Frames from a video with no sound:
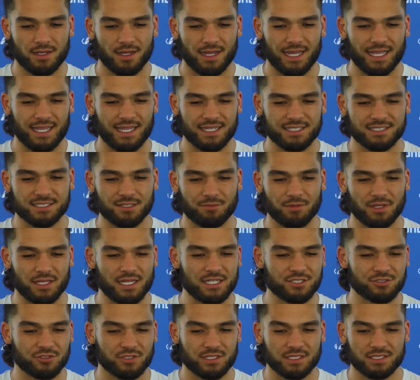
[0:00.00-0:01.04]
I guess some of the
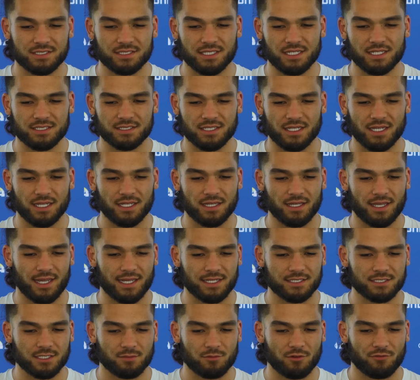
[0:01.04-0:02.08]
intricacies in
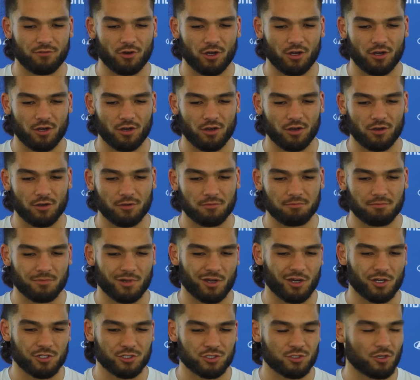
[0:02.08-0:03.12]
like some of our
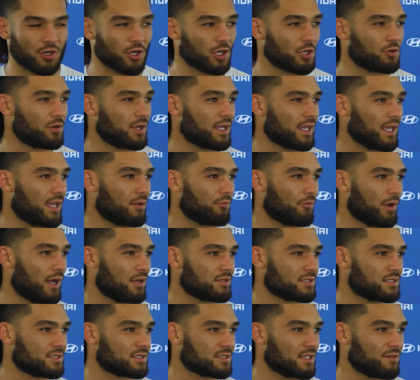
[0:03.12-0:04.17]
quick game
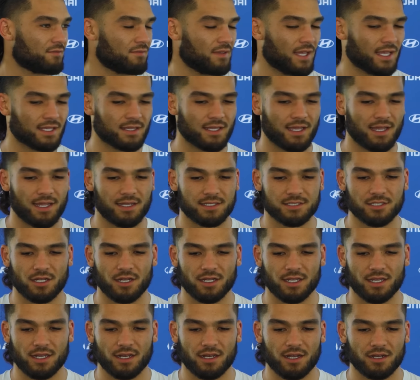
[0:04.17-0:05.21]
routes and stuff like that,
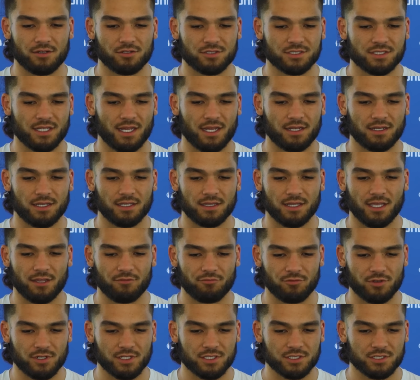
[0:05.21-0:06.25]
talking and understanding
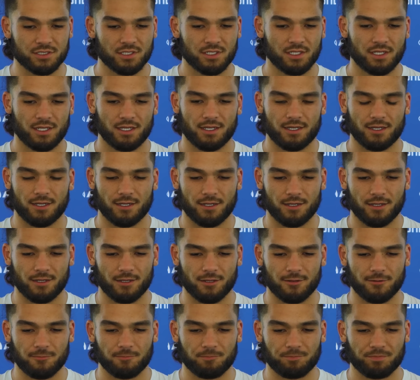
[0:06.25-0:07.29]
leverage,
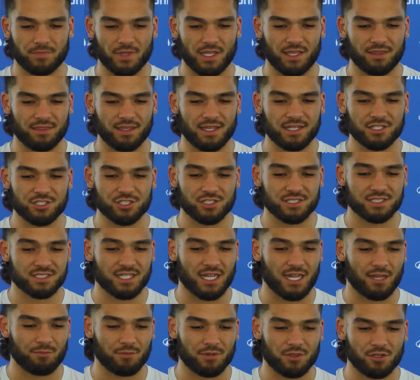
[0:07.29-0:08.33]
and then just
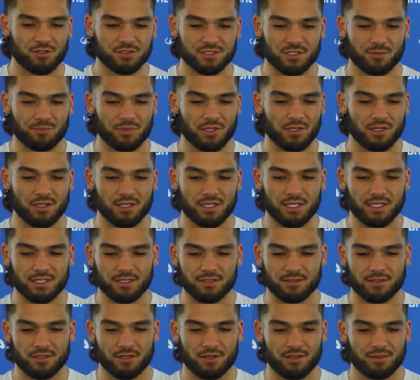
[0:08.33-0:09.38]
timing. There's
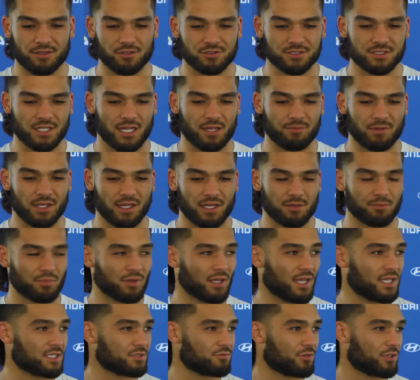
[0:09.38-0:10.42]
ability, then there's timing in
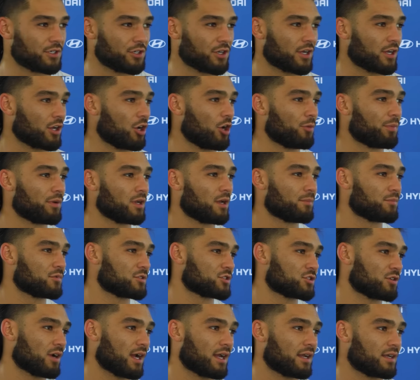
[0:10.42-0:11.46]
plays where you're gonna open up your
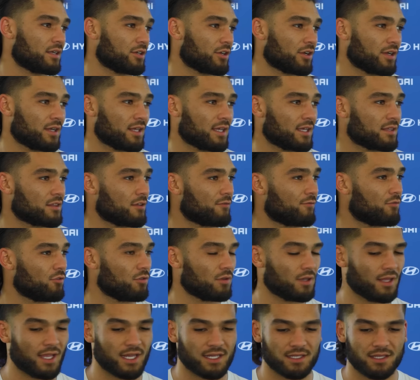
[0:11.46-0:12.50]
stride and you're gonna get the
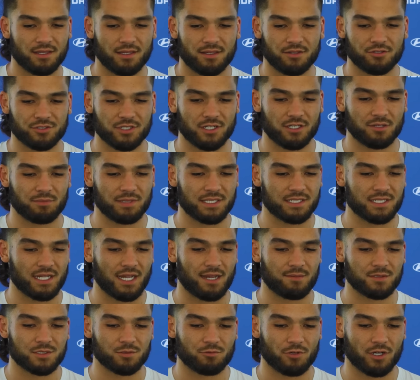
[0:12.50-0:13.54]
full length, and then there's gonna be
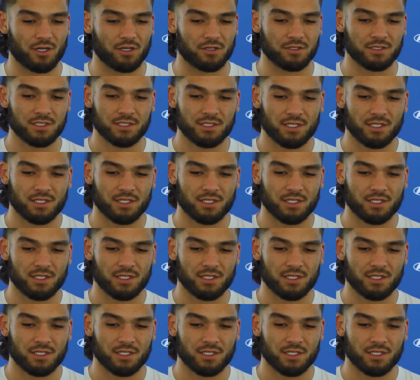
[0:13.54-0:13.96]
times where